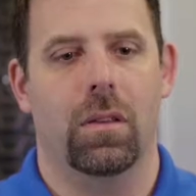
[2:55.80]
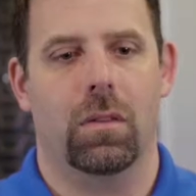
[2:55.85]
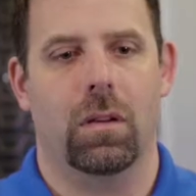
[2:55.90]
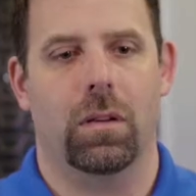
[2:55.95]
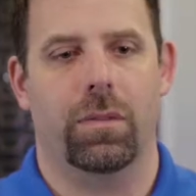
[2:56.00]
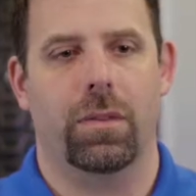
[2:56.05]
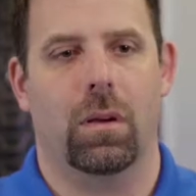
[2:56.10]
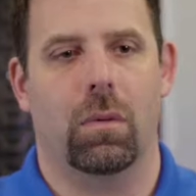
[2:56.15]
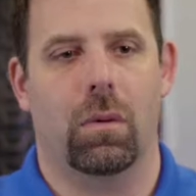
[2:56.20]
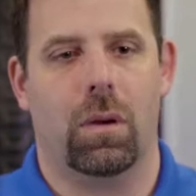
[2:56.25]
So
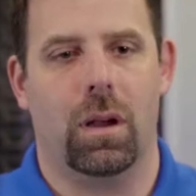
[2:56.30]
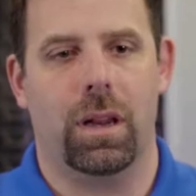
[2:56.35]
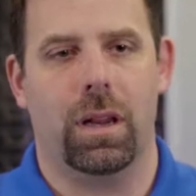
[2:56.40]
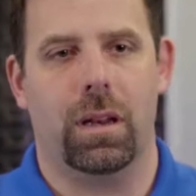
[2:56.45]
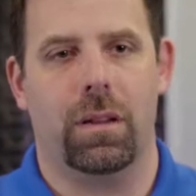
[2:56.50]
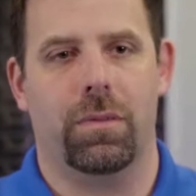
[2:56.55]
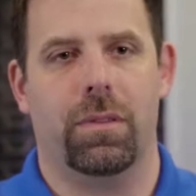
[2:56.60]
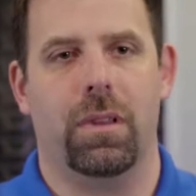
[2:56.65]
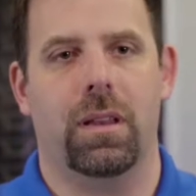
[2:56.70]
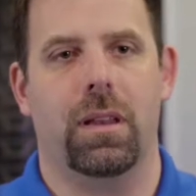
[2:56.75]
if you're
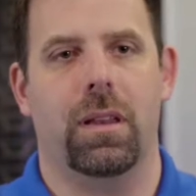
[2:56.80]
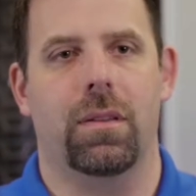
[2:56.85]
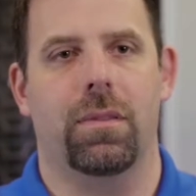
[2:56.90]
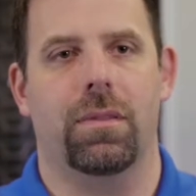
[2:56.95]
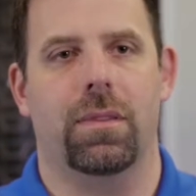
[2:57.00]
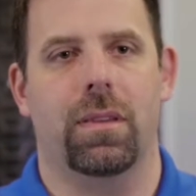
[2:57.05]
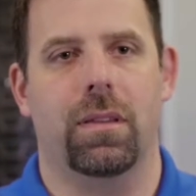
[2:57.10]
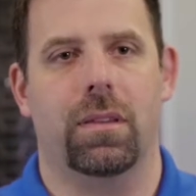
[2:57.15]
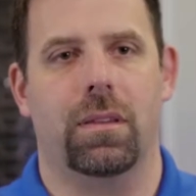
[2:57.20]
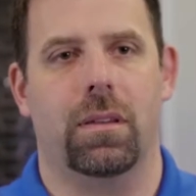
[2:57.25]
running a fleet
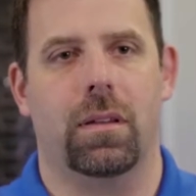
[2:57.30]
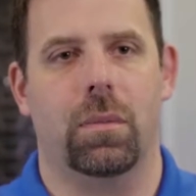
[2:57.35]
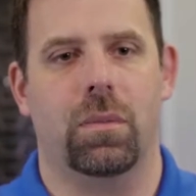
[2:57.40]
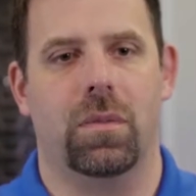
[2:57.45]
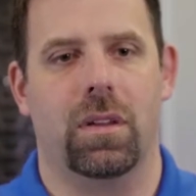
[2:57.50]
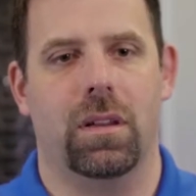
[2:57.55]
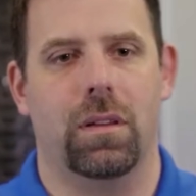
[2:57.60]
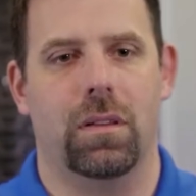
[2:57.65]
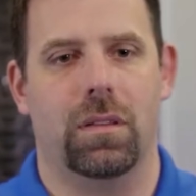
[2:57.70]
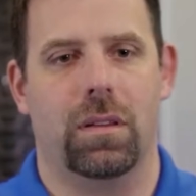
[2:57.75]
of
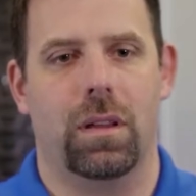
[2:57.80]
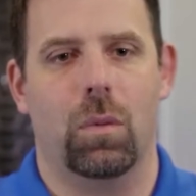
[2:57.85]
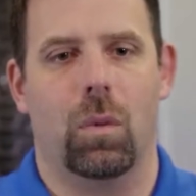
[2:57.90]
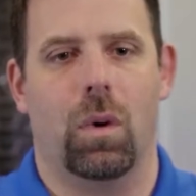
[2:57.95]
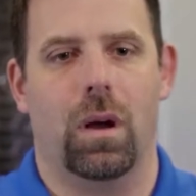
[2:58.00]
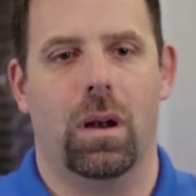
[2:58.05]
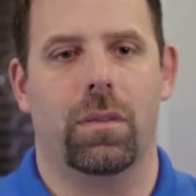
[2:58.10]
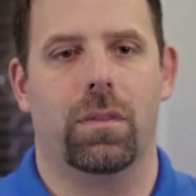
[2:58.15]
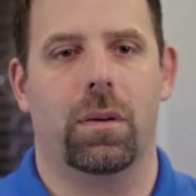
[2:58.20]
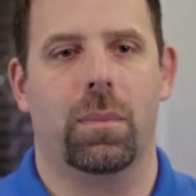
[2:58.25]
systems and you see
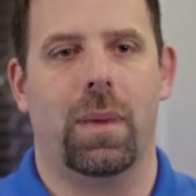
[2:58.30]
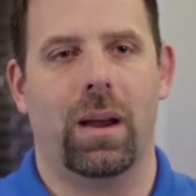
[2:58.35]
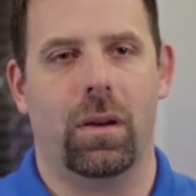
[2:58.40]
one of them